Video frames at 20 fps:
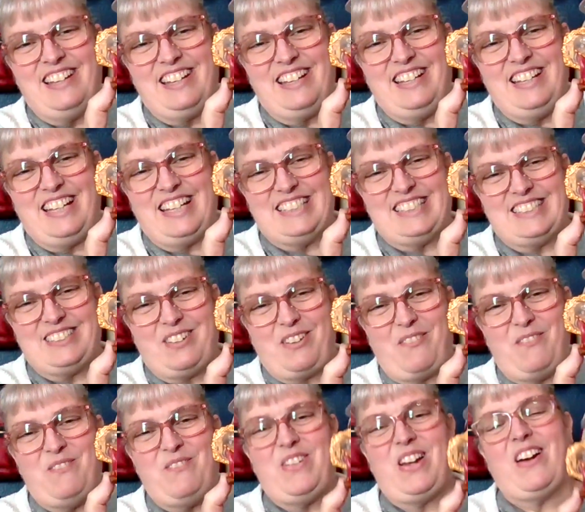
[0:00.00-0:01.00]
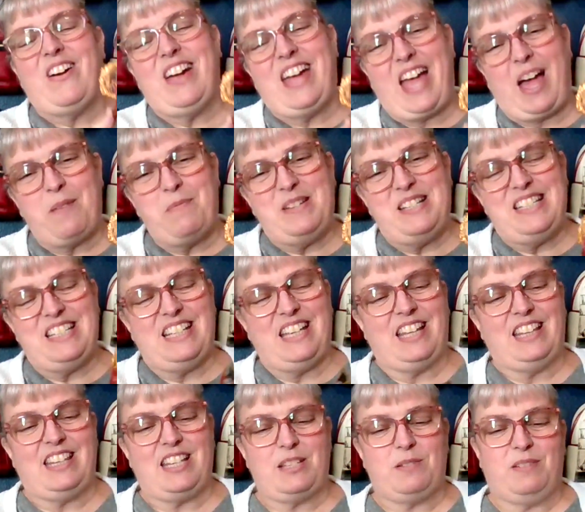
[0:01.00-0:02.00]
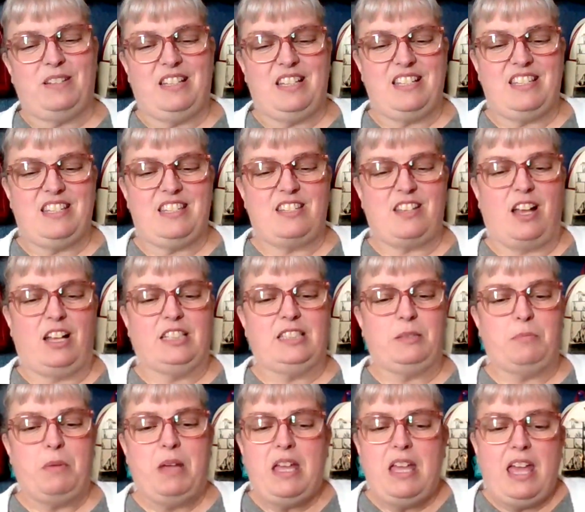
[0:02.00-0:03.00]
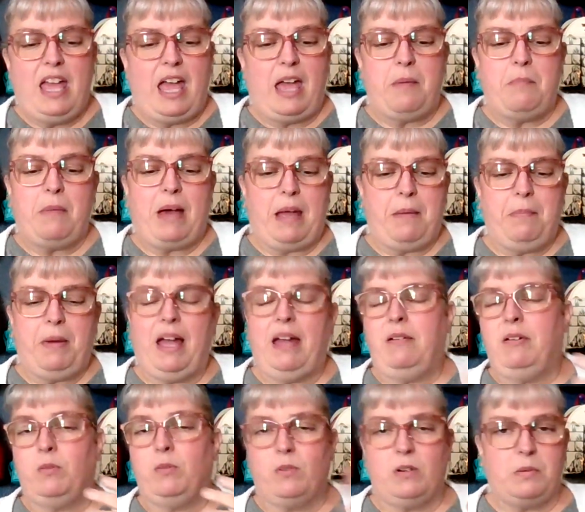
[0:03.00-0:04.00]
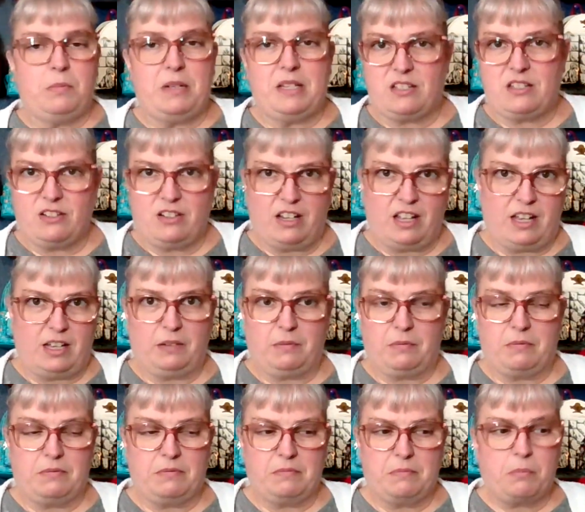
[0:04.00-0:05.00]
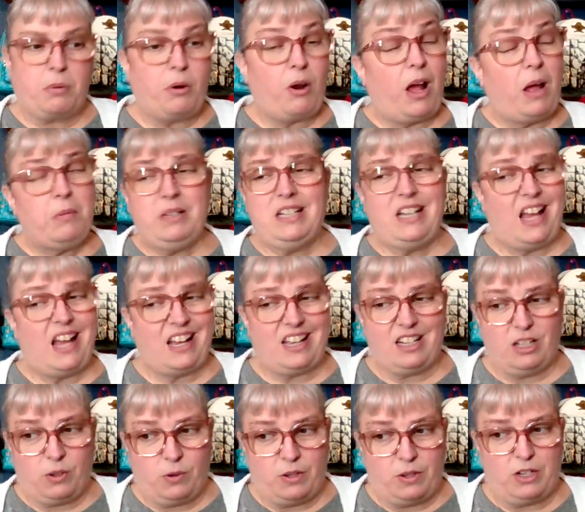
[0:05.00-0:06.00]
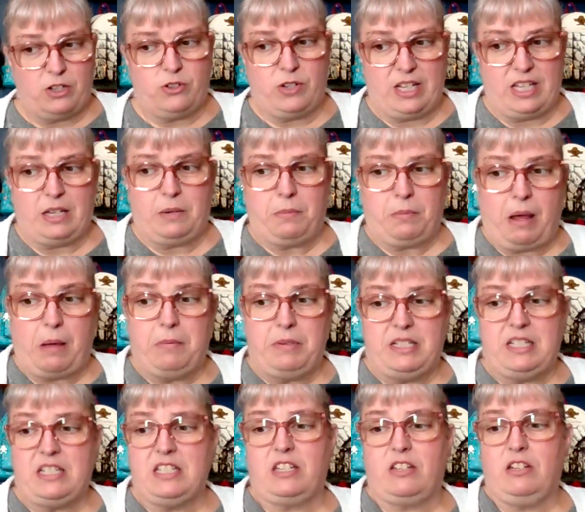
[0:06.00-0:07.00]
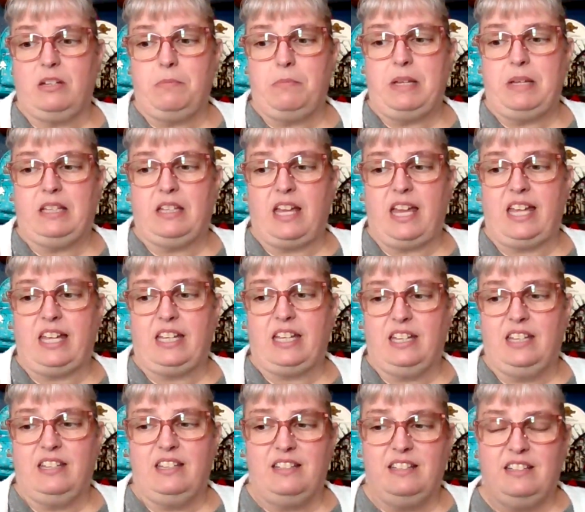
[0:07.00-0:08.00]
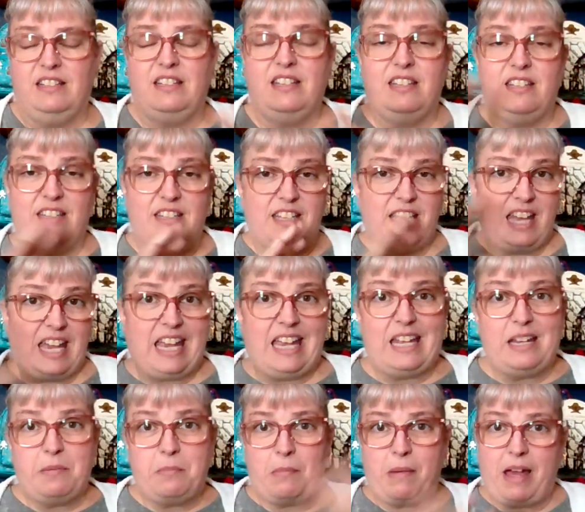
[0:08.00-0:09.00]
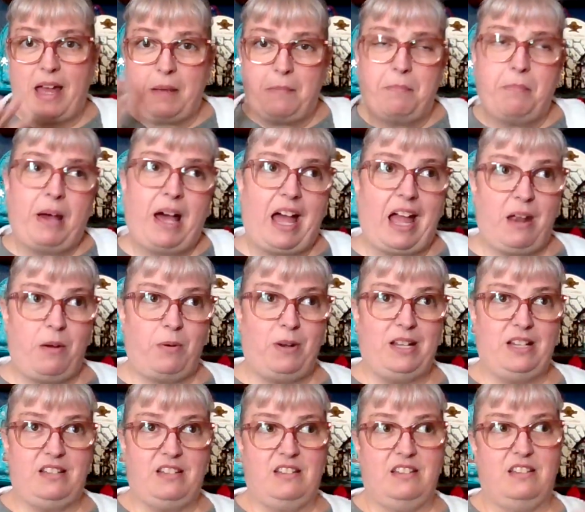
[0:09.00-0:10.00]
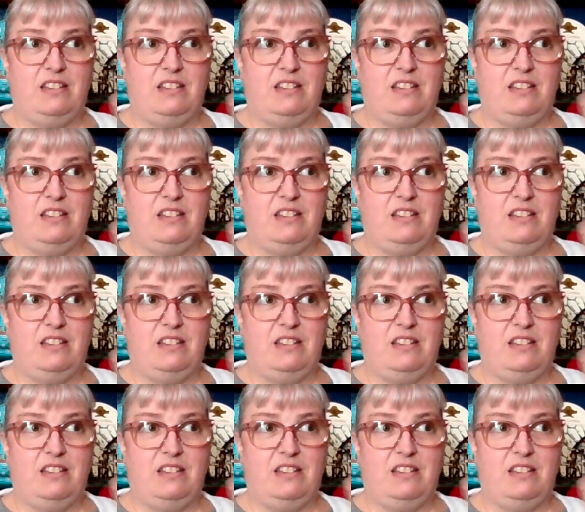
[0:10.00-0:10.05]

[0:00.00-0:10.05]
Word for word: Yes, I'm very happy to get this one. This is awesome. And my pirate ornaments are probably not going to go on a tree. They're probably just going to be like in my pirate